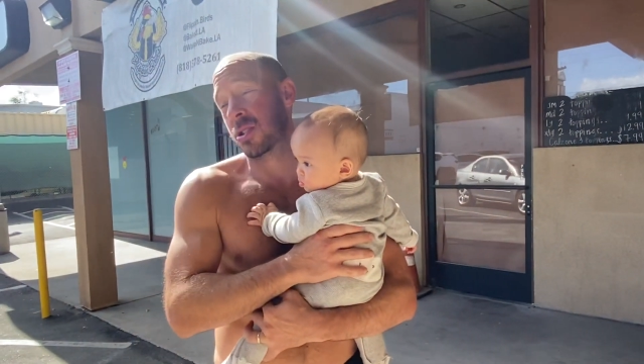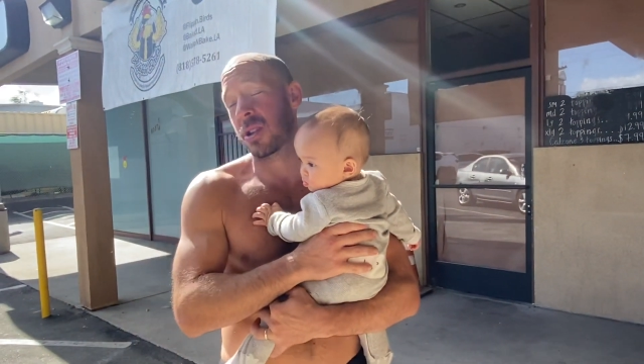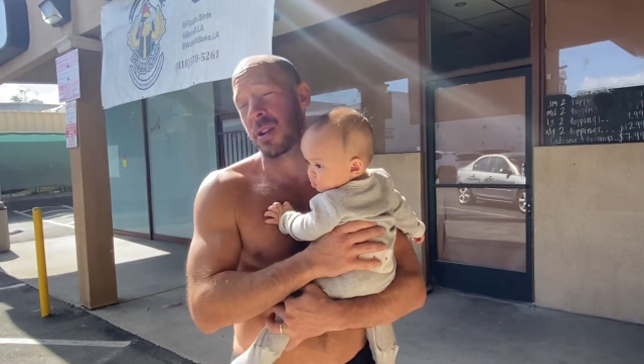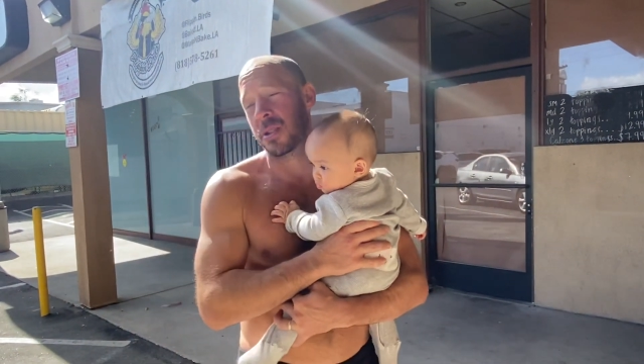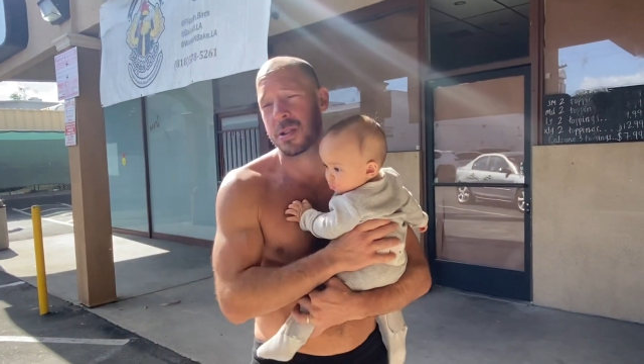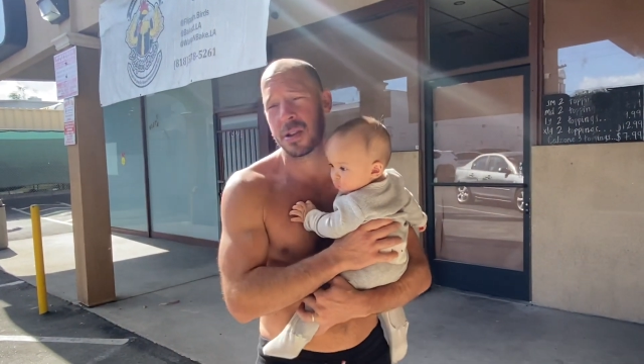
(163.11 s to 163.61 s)

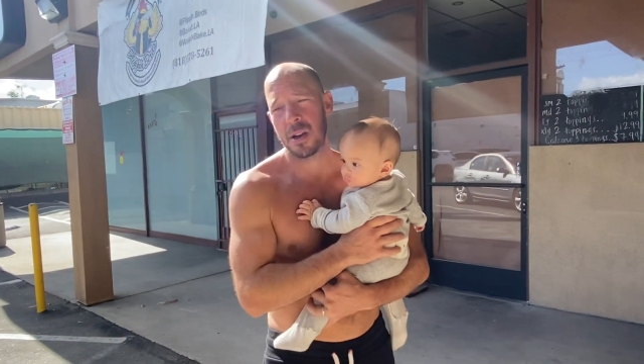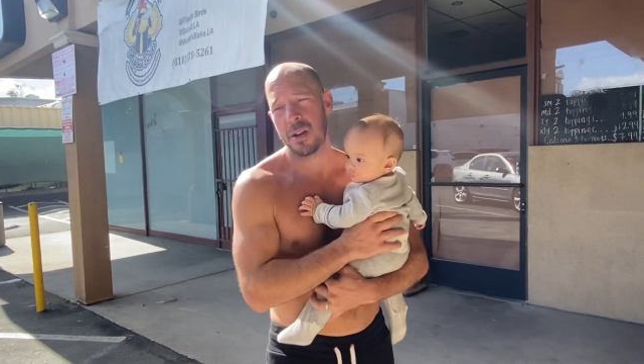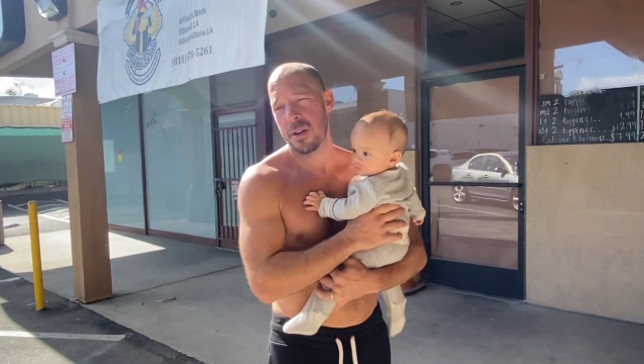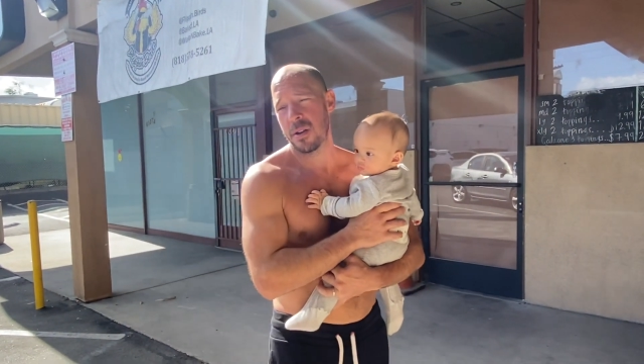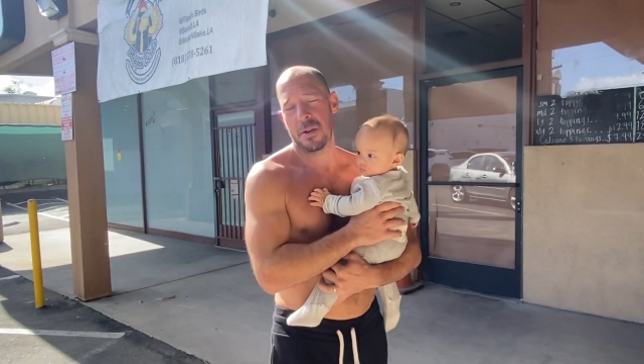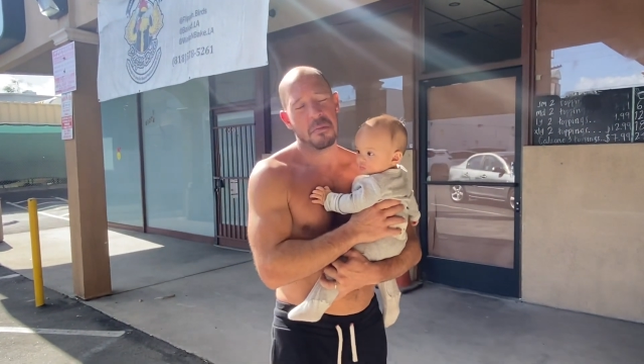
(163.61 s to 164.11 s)
it's
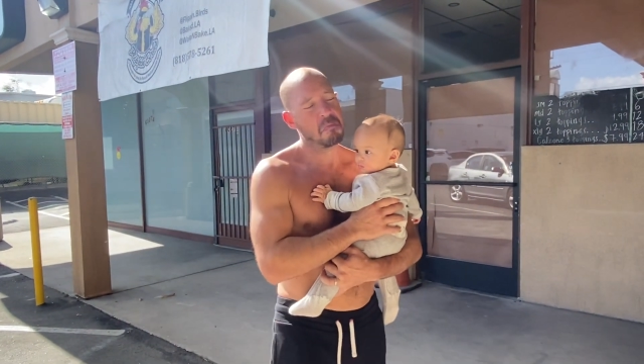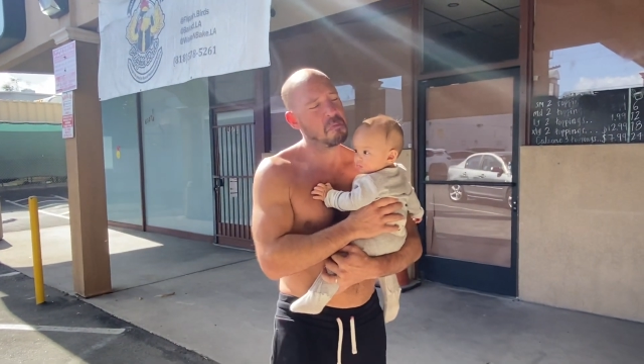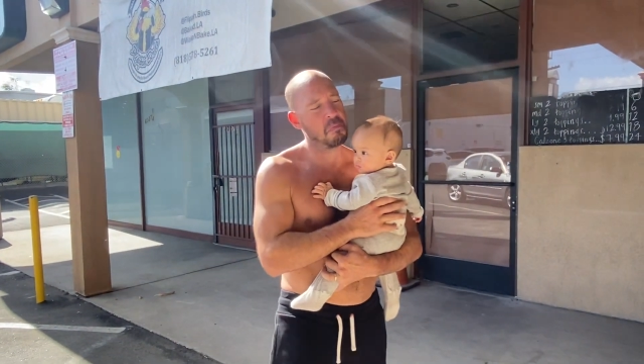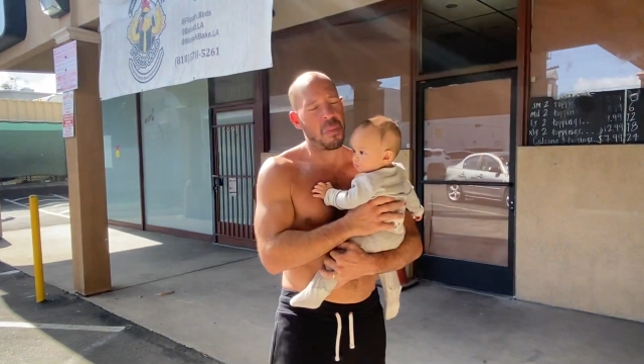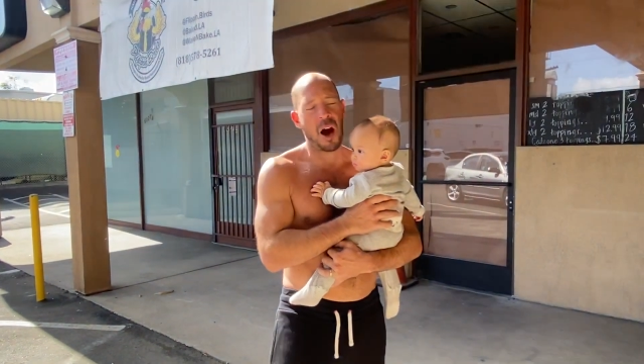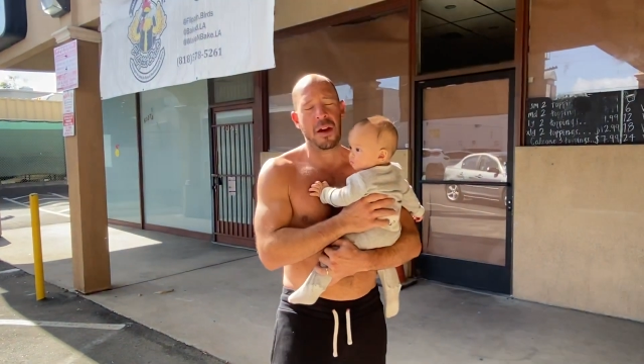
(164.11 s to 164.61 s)

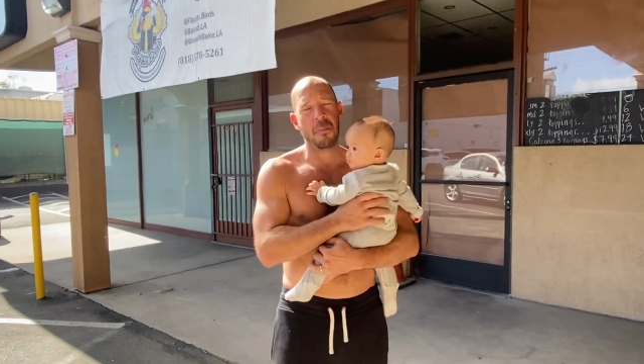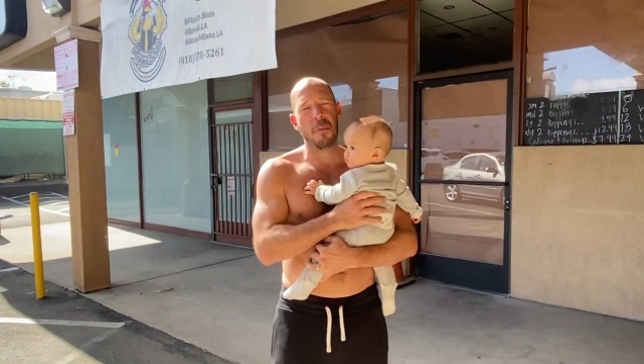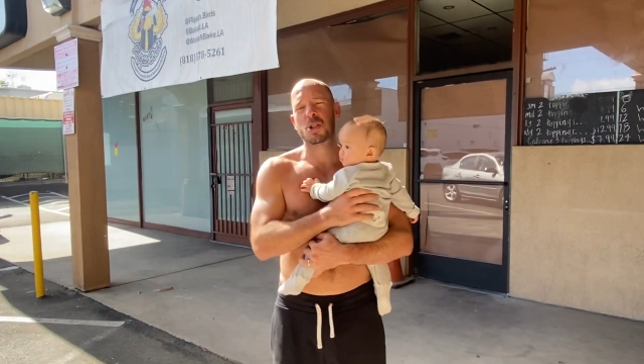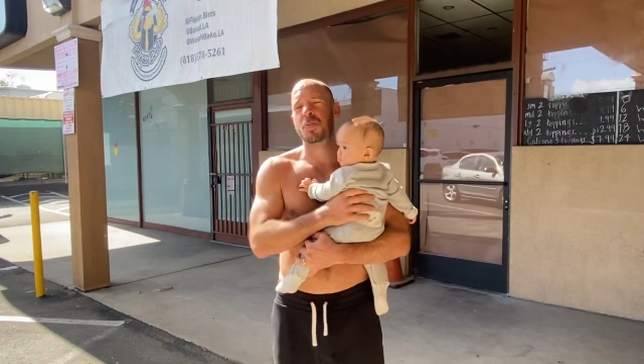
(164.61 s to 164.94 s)
it must